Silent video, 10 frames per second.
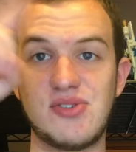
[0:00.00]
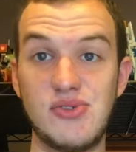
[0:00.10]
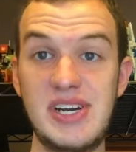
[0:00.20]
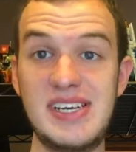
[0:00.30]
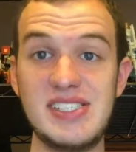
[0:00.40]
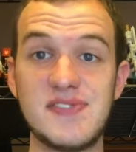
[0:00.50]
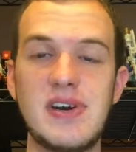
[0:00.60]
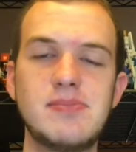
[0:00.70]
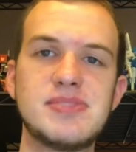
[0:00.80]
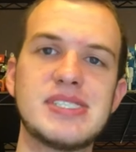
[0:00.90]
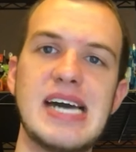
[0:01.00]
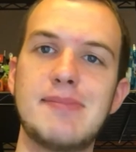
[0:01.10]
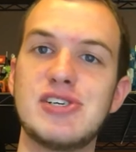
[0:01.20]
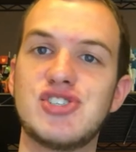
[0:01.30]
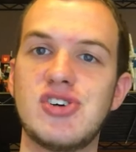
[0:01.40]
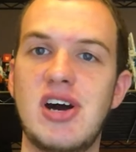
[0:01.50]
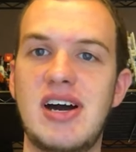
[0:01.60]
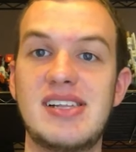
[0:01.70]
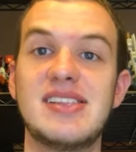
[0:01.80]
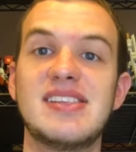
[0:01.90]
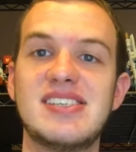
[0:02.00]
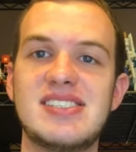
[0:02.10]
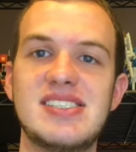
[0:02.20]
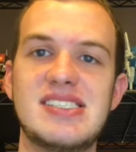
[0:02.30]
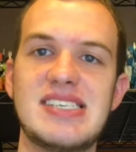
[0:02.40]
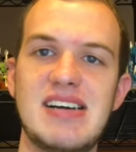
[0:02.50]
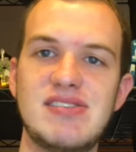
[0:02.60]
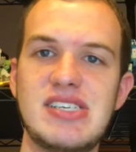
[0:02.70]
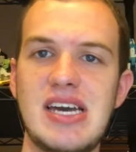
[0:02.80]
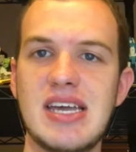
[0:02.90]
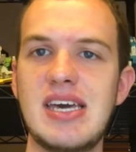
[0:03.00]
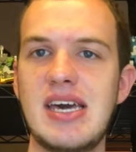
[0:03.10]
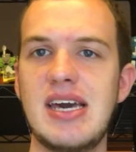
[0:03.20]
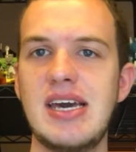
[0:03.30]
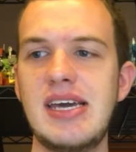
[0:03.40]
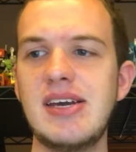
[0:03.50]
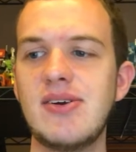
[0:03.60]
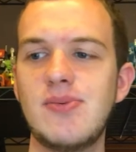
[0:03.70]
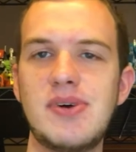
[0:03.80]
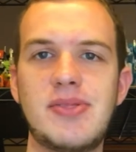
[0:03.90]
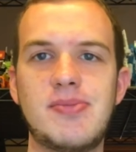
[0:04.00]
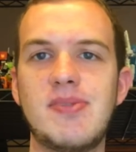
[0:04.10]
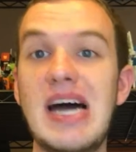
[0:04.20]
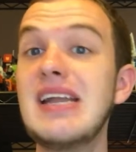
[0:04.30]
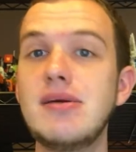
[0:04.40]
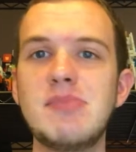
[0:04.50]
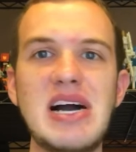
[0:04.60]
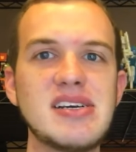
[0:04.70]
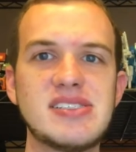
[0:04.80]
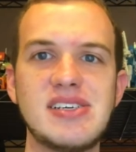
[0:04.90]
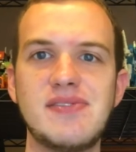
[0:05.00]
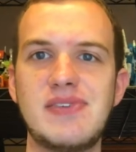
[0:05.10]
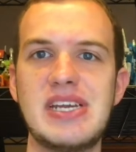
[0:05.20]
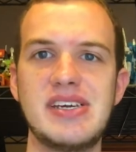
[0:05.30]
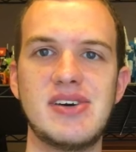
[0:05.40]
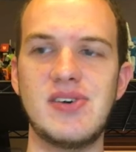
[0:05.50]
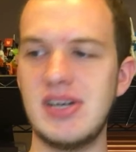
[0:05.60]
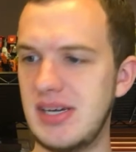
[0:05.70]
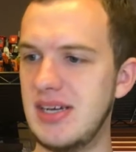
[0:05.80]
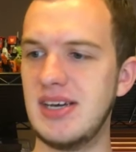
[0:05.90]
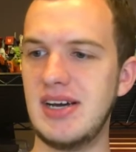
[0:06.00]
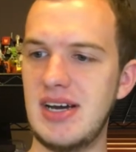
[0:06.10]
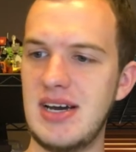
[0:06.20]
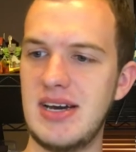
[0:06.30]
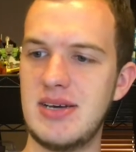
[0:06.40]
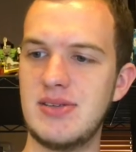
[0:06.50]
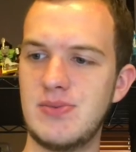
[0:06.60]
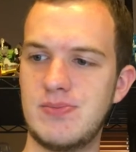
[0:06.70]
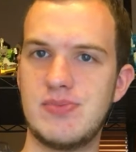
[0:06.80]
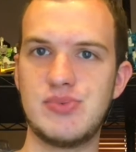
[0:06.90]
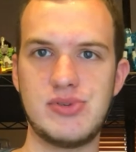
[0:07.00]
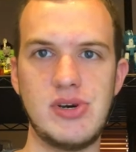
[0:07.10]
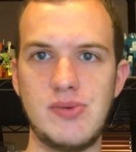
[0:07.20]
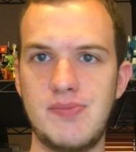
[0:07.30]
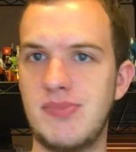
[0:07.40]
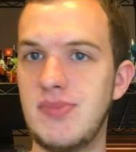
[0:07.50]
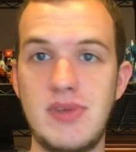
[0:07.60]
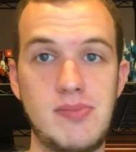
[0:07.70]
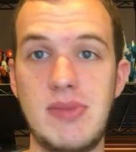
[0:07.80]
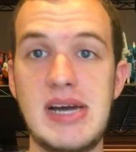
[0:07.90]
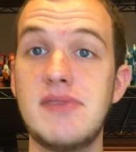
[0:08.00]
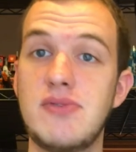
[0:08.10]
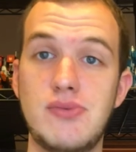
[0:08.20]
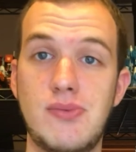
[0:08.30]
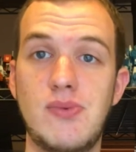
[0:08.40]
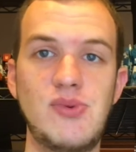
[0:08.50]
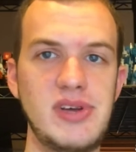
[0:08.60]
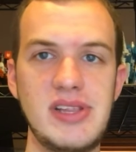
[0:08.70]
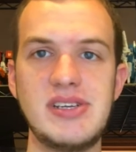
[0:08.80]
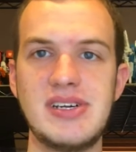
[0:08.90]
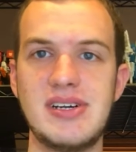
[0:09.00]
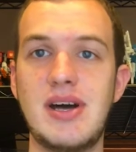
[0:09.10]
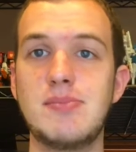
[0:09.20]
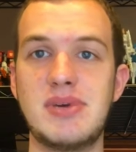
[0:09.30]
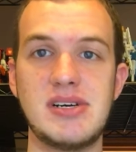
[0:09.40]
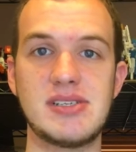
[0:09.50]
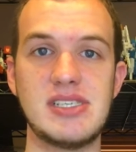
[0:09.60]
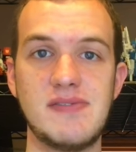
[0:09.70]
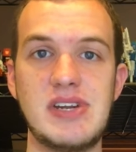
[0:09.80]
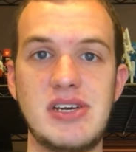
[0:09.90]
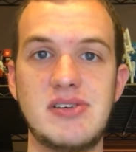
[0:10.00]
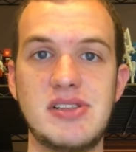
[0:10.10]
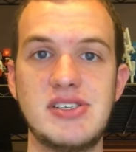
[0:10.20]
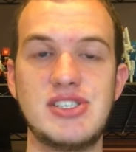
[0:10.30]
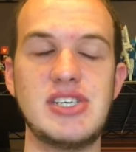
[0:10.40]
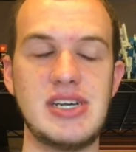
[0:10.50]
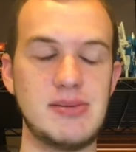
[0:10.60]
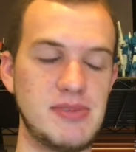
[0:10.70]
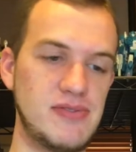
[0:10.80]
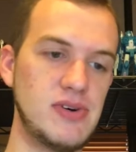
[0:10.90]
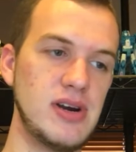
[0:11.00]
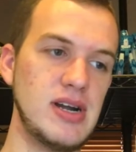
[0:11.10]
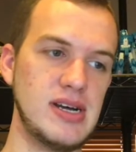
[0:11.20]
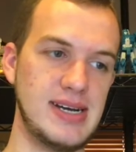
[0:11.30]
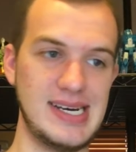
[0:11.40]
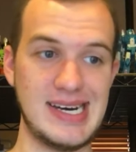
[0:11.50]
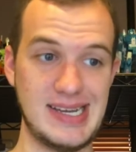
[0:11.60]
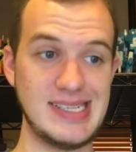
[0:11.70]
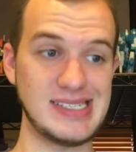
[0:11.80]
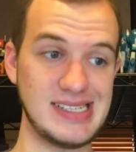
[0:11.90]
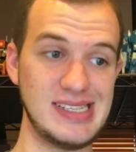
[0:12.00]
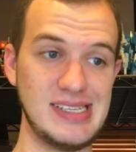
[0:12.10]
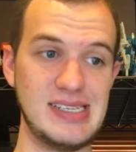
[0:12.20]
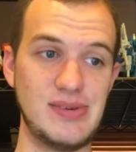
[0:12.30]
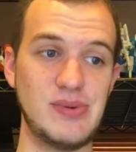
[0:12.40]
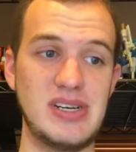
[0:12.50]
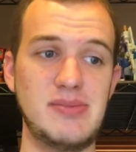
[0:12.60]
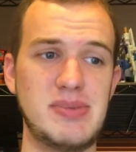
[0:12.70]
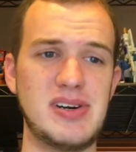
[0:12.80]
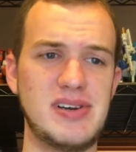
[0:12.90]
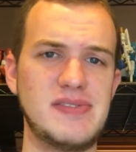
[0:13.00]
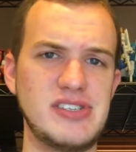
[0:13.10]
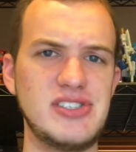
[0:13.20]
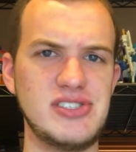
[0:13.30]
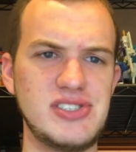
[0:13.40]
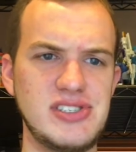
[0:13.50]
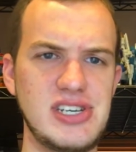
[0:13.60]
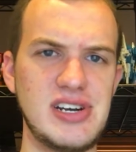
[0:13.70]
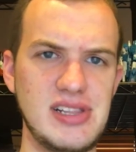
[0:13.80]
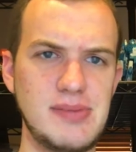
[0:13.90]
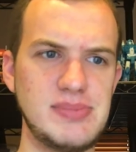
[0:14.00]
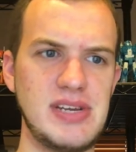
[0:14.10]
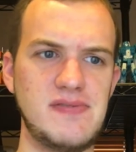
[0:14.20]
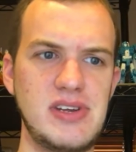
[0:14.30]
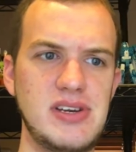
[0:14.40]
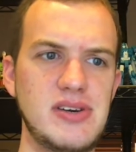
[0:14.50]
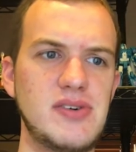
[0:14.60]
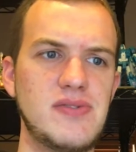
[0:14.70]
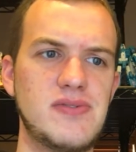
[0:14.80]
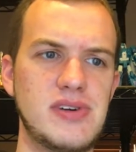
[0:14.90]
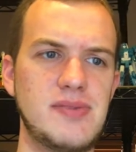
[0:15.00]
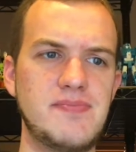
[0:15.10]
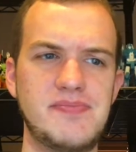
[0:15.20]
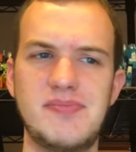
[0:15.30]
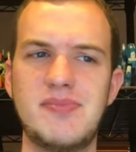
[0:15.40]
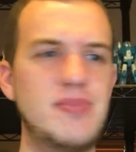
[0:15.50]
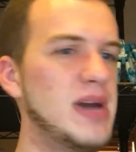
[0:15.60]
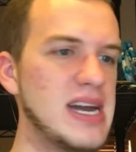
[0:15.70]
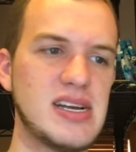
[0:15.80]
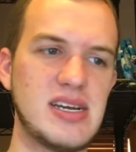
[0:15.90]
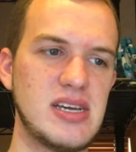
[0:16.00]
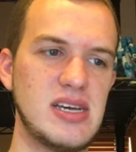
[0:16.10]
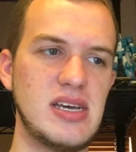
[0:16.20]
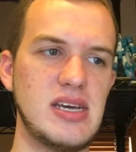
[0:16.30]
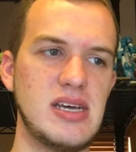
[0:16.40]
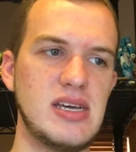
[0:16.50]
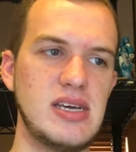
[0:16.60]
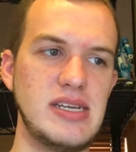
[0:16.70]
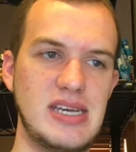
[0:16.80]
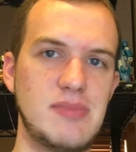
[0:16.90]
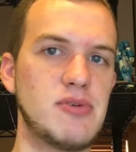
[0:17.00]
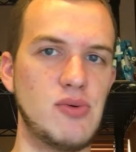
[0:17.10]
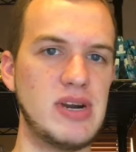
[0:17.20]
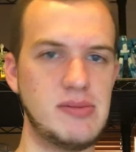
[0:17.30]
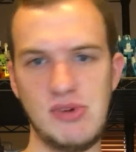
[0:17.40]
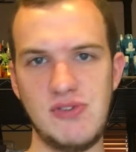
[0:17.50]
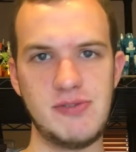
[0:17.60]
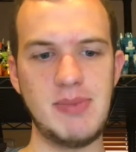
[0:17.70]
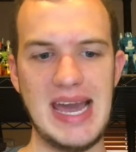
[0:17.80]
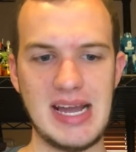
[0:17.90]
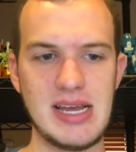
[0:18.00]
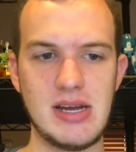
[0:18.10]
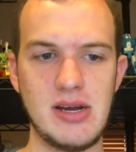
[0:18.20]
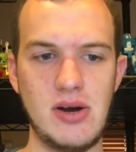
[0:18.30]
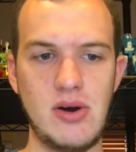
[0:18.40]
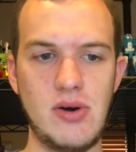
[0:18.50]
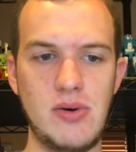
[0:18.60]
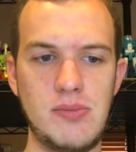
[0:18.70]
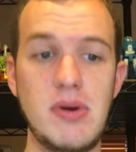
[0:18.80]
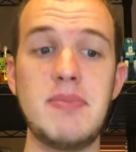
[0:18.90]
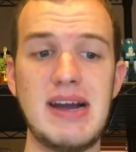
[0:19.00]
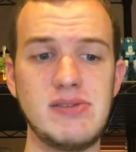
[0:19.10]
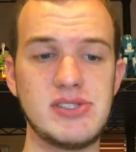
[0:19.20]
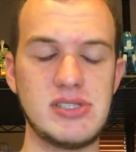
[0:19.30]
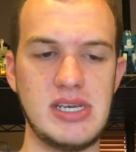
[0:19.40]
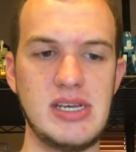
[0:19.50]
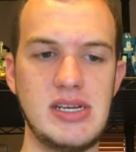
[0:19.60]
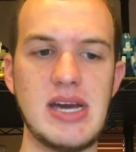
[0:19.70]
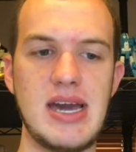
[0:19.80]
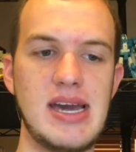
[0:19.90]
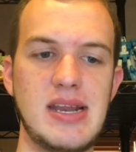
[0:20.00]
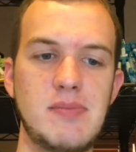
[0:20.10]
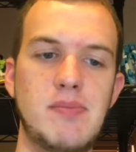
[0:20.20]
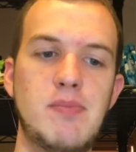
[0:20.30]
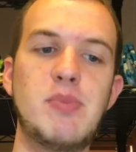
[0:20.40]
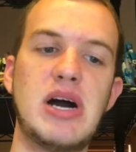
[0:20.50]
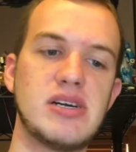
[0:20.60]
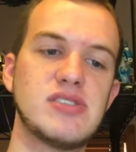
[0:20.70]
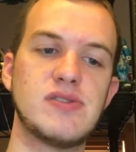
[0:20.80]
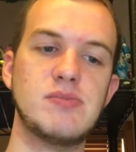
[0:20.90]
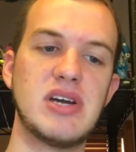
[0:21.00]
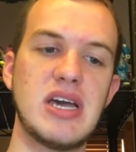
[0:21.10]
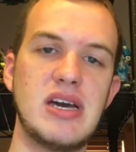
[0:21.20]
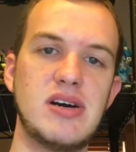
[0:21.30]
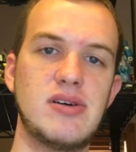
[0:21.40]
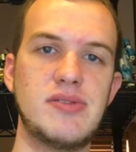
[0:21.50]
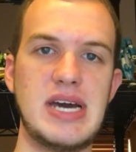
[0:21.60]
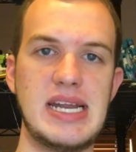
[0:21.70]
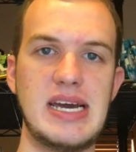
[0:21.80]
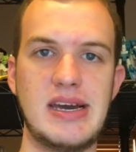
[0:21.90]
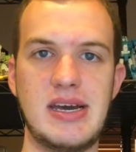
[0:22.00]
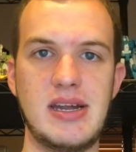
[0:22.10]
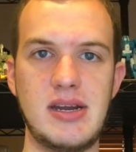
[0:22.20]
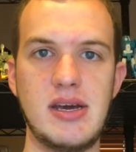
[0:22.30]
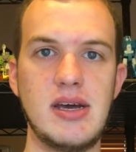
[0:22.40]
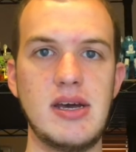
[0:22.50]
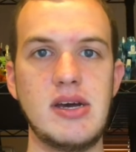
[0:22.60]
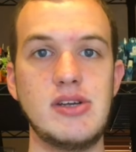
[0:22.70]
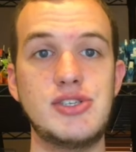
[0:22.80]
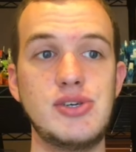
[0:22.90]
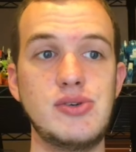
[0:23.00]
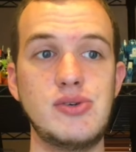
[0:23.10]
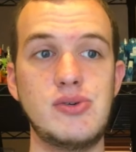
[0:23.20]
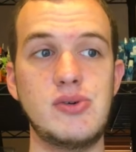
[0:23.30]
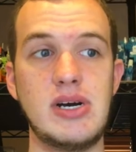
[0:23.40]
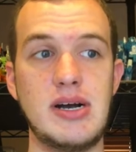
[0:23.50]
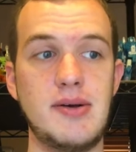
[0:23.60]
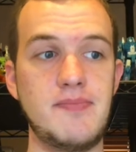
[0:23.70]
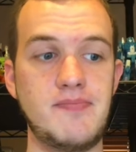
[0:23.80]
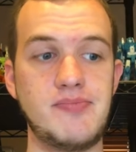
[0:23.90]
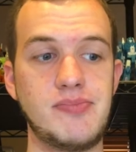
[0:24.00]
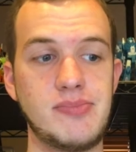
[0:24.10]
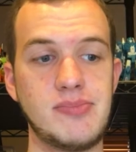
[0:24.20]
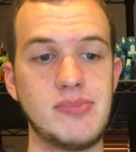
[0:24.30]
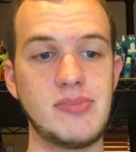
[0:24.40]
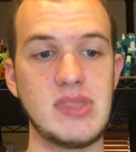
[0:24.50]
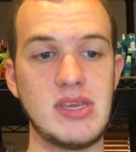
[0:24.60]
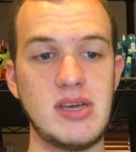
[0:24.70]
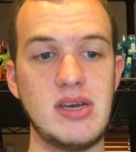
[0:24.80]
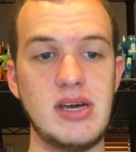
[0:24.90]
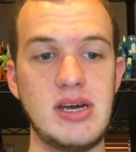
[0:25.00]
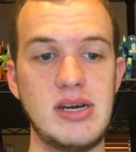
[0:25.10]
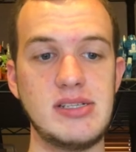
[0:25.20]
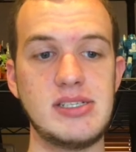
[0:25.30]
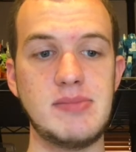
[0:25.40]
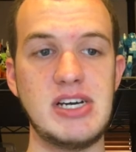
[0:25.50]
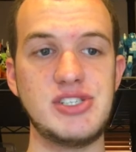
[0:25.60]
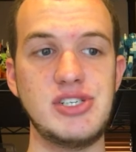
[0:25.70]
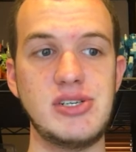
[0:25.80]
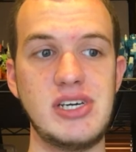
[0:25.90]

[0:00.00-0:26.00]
Greetings from Cybertron. This is SoundJack here with an unboxing video. So I haven't really done an unboxing video on this channel before. I technically did one in part of it, just a channel update video from back in April when I moved back home and I had a box from Miguel that had two Tamashii